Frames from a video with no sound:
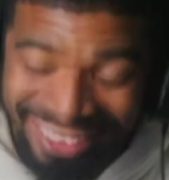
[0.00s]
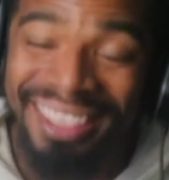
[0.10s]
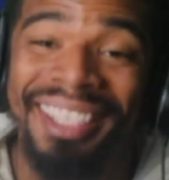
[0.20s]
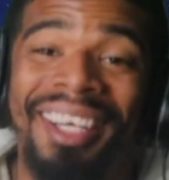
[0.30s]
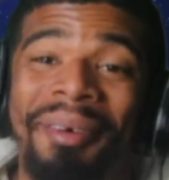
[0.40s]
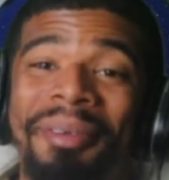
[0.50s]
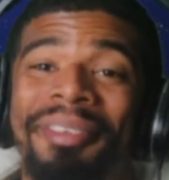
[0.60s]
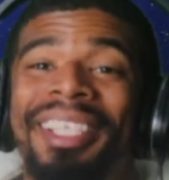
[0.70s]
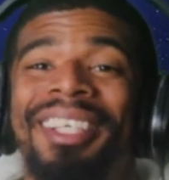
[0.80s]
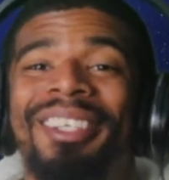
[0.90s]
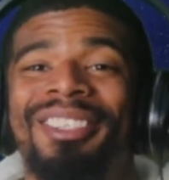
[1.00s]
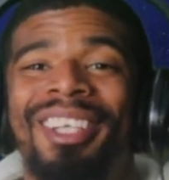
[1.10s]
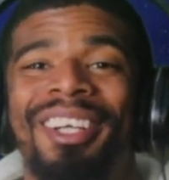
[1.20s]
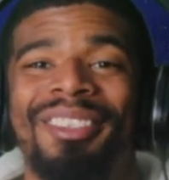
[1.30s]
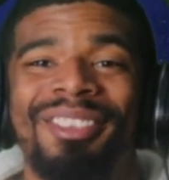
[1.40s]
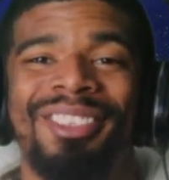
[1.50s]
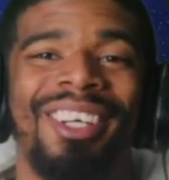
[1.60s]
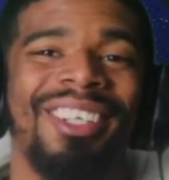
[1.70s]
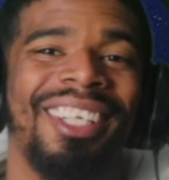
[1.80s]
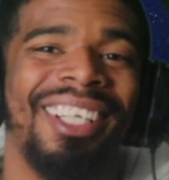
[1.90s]
seen a couple videos on them,
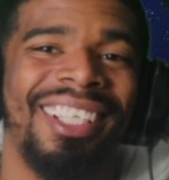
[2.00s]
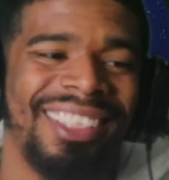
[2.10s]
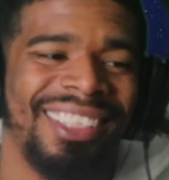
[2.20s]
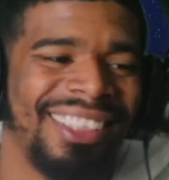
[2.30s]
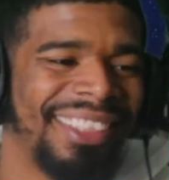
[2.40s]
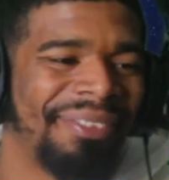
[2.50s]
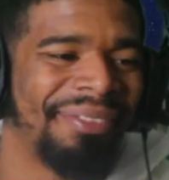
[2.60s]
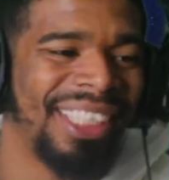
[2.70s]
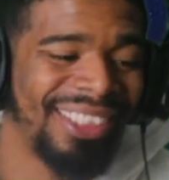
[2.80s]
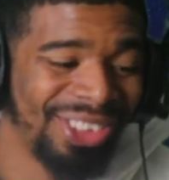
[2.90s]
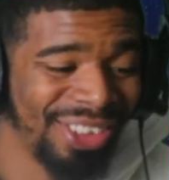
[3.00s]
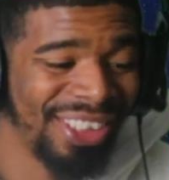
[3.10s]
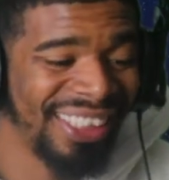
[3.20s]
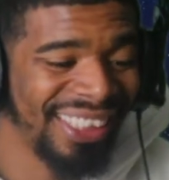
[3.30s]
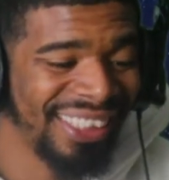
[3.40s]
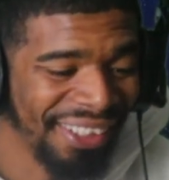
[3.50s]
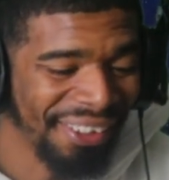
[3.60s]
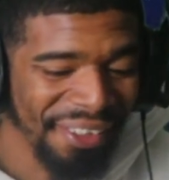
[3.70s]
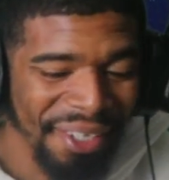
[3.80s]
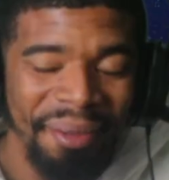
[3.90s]
so uh, this should be intriguing.
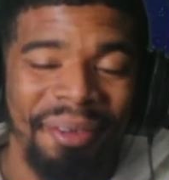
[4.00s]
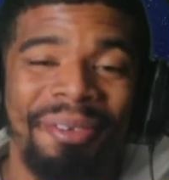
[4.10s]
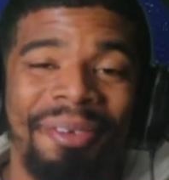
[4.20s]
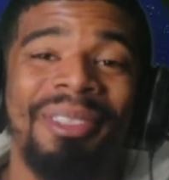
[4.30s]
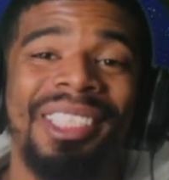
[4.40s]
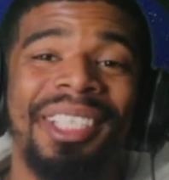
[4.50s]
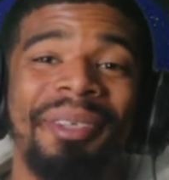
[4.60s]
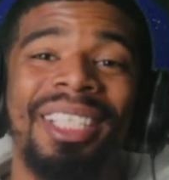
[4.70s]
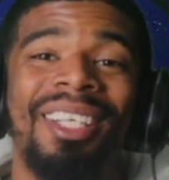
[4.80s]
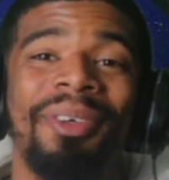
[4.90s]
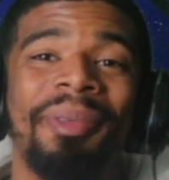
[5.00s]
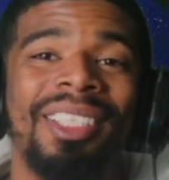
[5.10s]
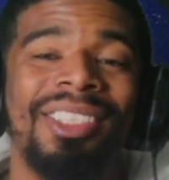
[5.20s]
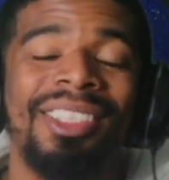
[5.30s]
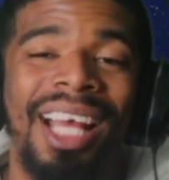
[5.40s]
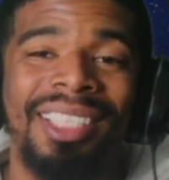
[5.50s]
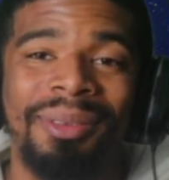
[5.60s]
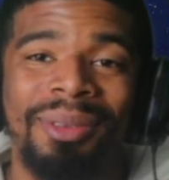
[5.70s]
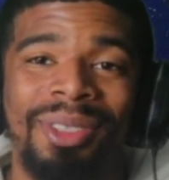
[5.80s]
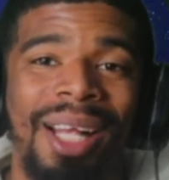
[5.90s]
Before we jump in, I'll make sure you guys
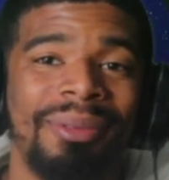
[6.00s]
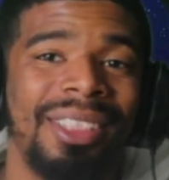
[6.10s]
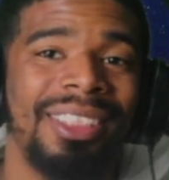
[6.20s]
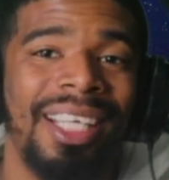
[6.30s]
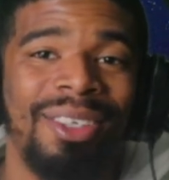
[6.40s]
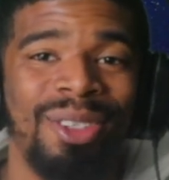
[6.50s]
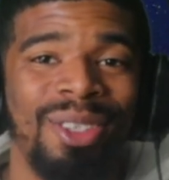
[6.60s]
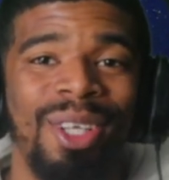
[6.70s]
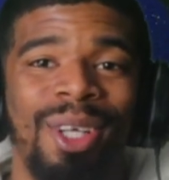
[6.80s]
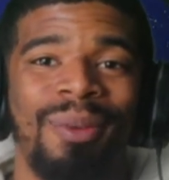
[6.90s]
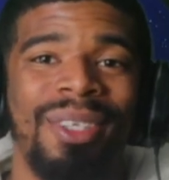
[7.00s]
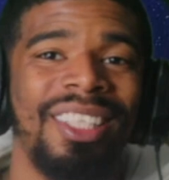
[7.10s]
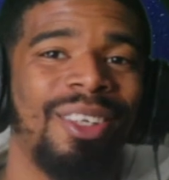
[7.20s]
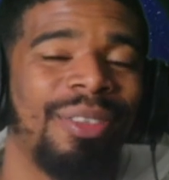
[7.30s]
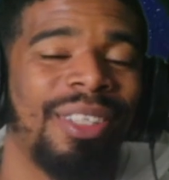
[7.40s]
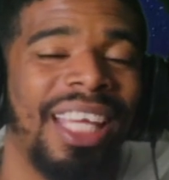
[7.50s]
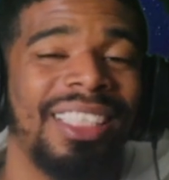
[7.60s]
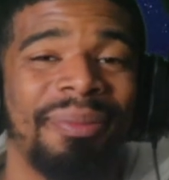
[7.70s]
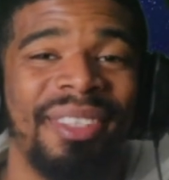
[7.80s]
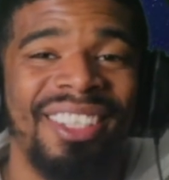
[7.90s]
subscribe to the channel, ring
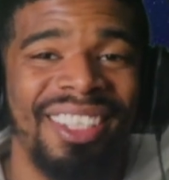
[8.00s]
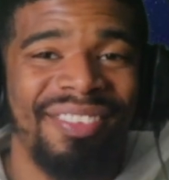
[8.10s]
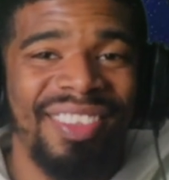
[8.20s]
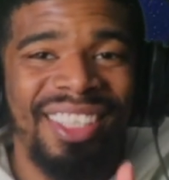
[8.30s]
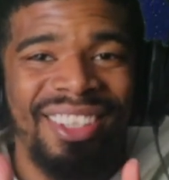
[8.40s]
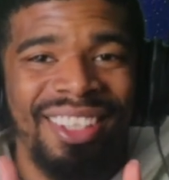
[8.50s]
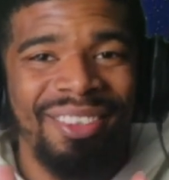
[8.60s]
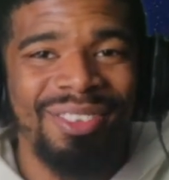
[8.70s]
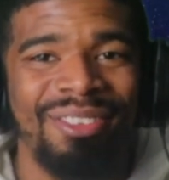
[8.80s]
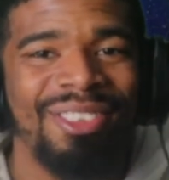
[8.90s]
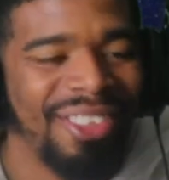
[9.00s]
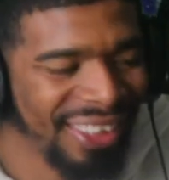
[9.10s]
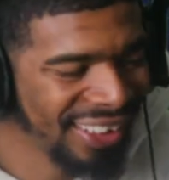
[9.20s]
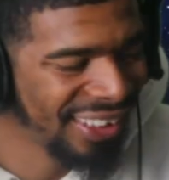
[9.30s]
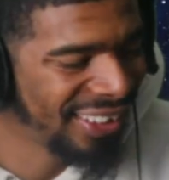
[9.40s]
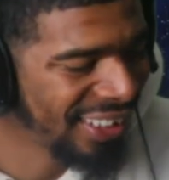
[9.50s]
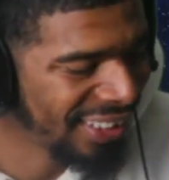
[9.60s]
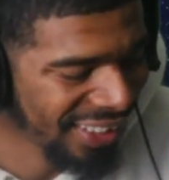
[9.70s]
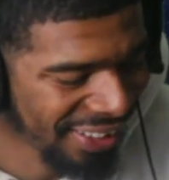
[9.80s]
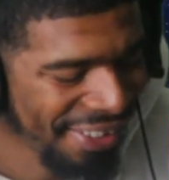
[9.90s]
notification bell, give the video a thumbs up so it gets
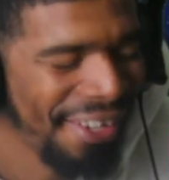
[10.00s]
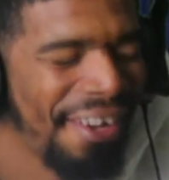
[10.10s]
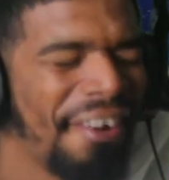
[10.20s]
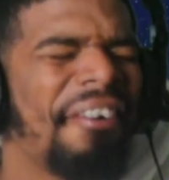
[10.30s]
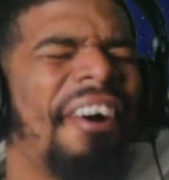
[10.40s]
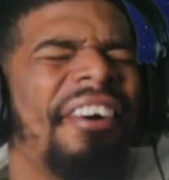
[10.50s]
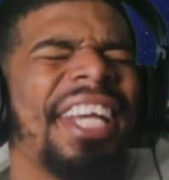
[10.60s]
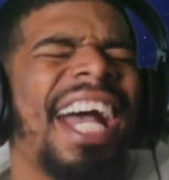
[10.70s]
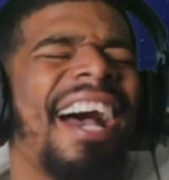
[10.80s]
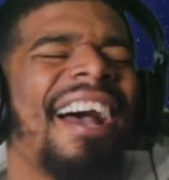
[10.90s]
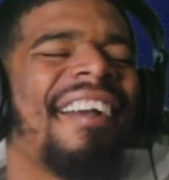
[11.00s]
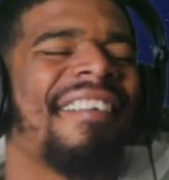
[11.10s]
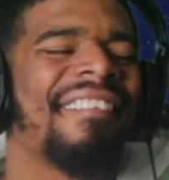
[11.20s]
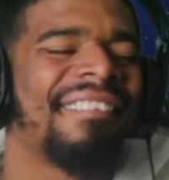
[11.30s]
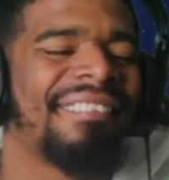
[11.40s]
suggested. What we got?